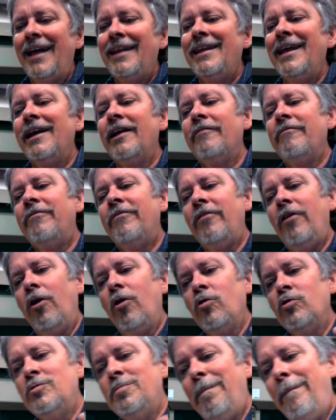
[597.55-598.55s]
Then it
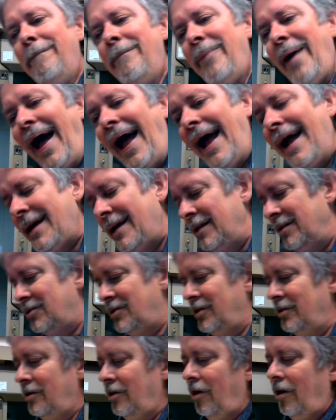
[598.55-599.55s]
flows back
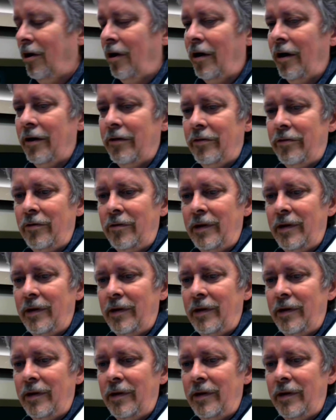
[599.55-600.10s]
into the heart through